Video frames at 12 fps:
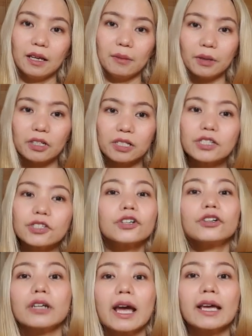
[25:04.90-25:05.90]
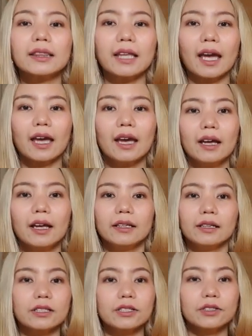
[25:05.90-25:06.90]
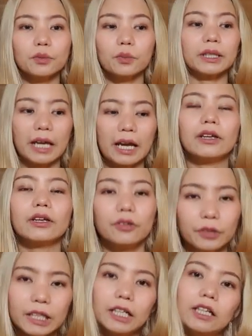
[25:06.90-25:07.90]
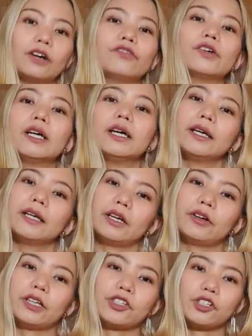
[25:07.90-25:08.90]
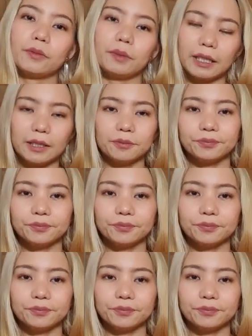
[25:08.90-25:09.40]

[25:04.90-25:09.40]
because it's your right eh. That's what I really love here in Germany.